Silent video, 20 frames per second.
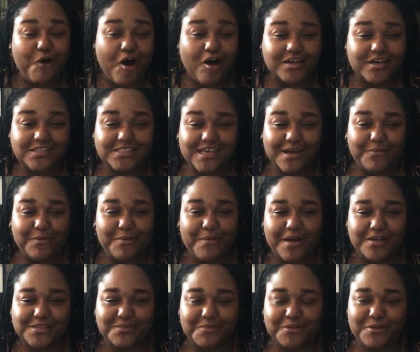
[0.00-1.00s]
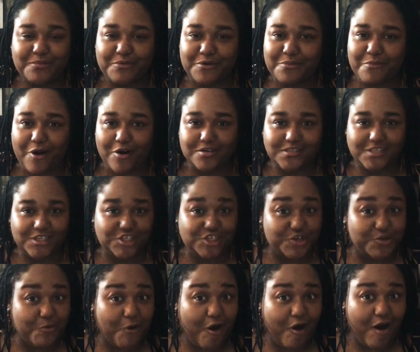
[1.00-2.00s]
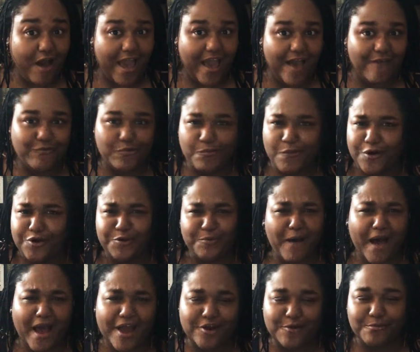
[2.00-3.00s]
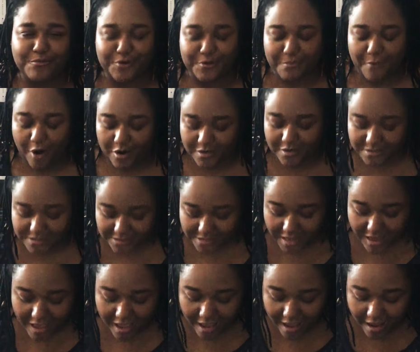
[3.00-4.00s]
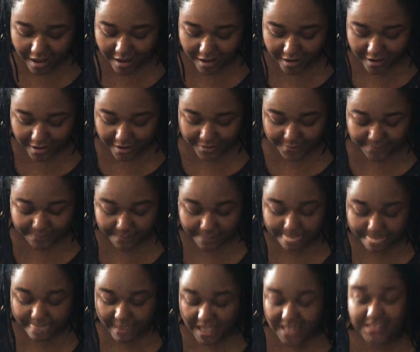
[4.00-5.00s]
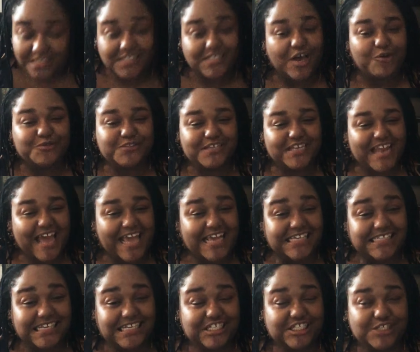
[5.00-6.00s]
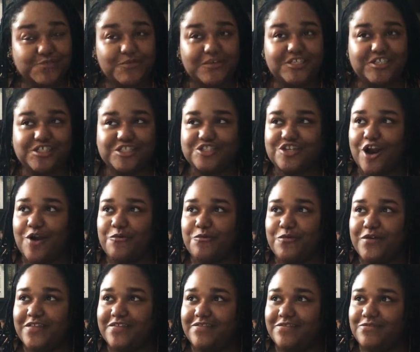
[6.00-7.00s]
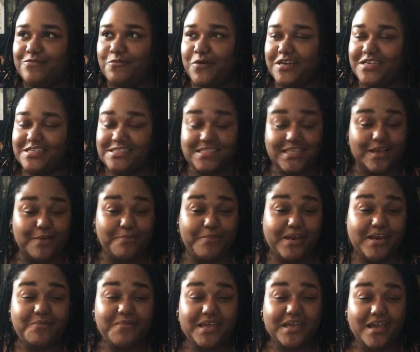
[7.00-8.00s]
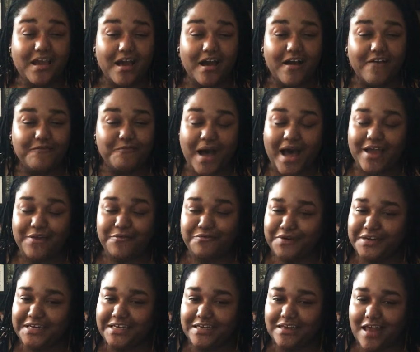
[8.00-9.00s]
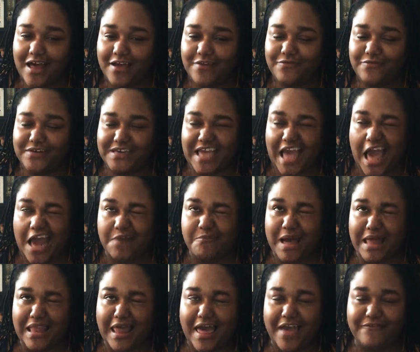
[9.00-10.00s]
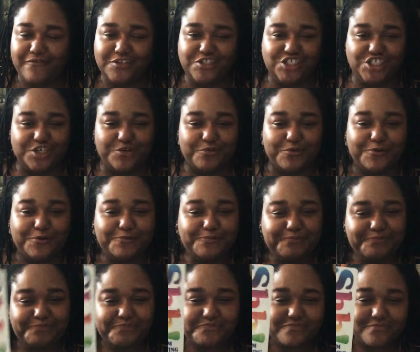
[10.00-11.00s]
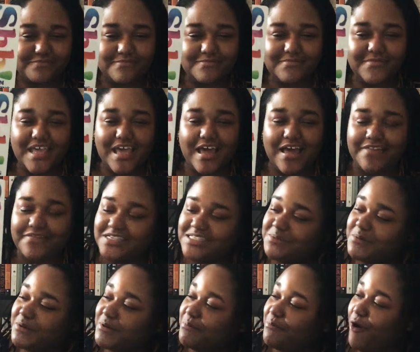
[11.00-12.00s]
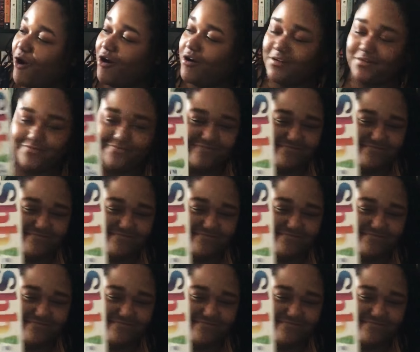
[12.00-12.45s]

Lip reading: all can tell me about some of the bookmarks that you all have and where you buy your bookmarks. So today's, I just wanted to start with what is the epitome of my reading life and kind of my life in general. This bookmark,